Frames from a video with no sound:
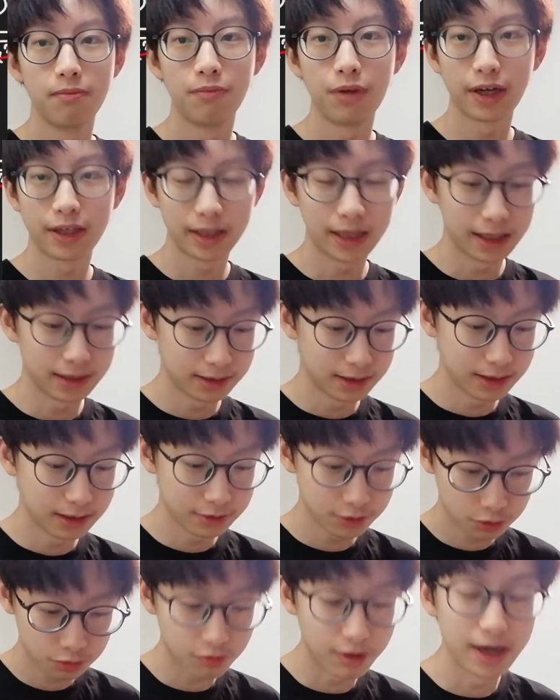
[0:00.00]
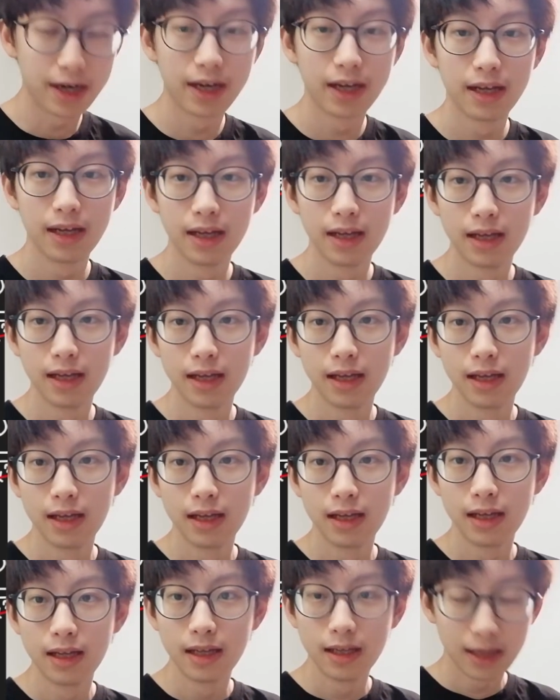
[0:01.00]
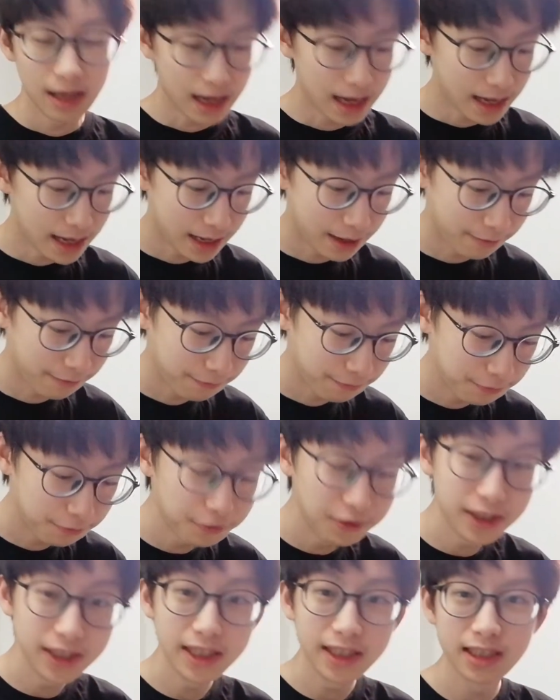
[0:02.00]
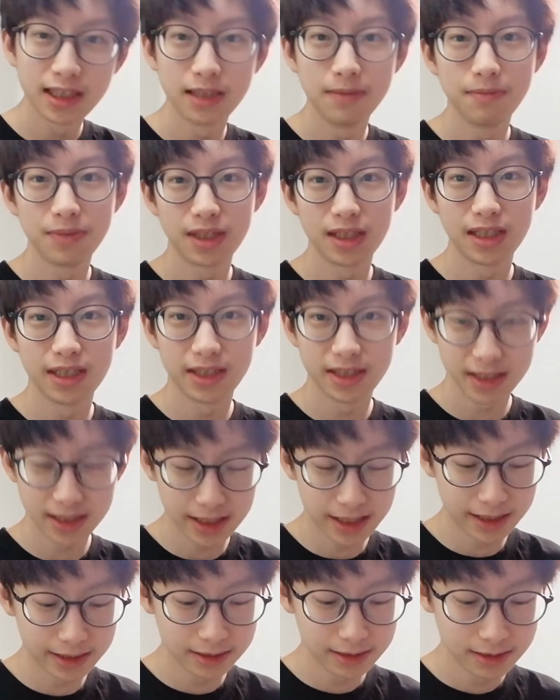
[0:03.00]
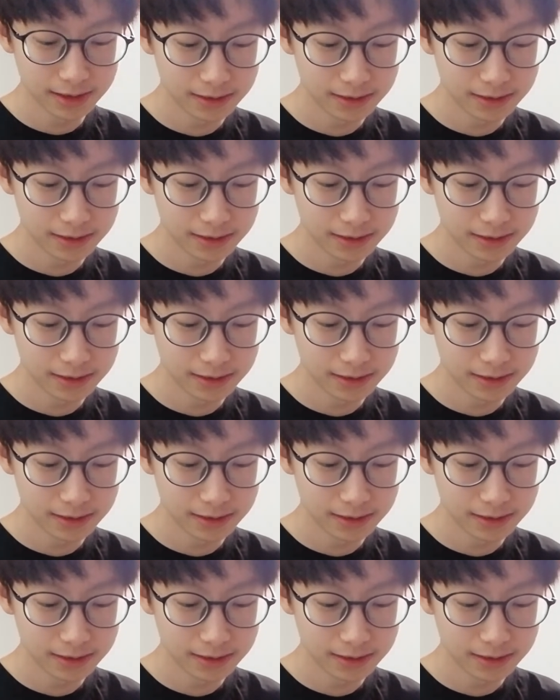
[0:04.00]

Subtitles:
bracket square. I have 3 terms inside.